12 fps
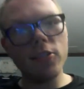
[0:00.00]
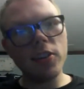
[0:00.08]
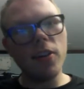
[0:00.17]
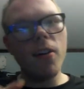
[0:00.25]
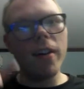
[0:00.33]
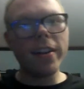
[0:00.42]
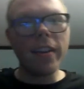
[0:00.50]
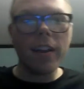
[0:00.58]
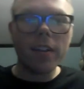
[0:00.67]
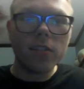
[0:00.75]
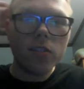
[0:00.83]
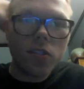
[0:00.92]
it going?
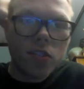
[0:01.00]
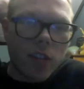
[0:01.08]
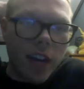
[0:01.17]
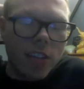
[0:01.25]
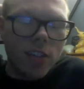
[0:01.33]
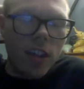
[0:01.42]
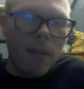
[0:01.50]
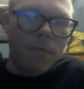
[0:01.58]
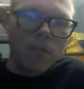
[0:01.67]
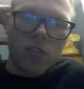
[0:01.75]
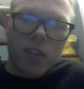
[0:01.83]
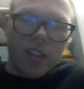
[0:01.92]
It's great
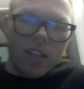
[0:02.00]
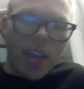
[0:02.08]
to